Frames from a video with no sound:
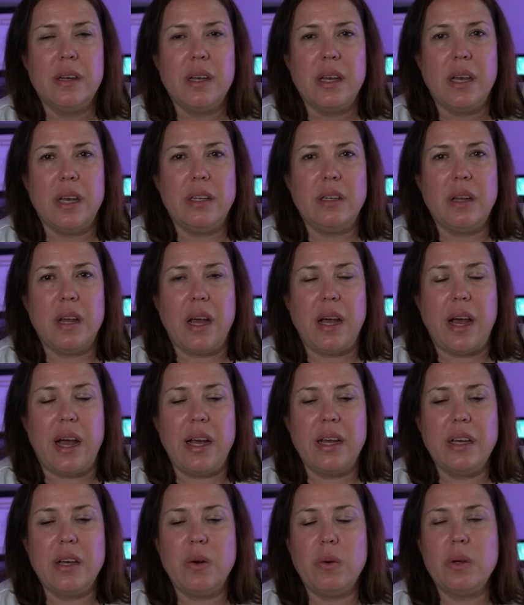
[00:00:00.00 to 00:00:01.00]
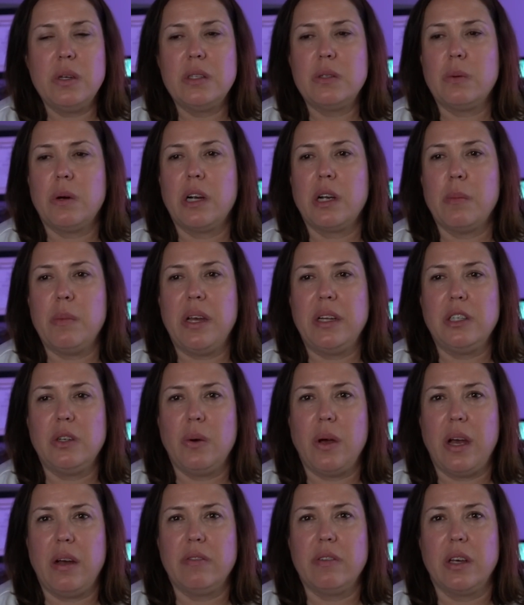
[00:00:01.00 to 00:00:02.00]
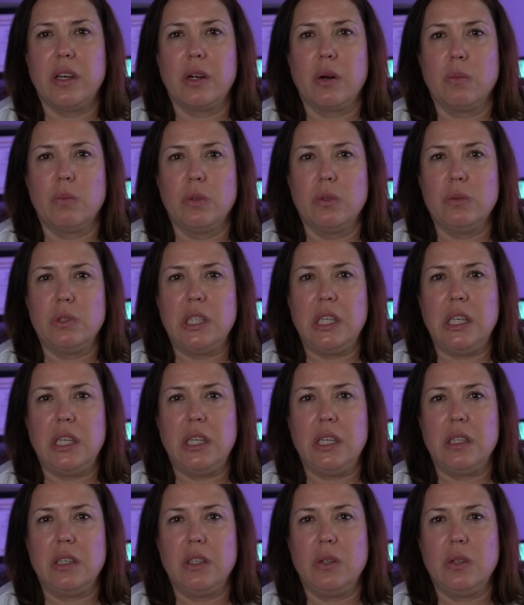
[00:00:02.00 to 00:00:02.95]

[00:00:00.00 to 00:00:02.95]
And I always recommend you have like a routine.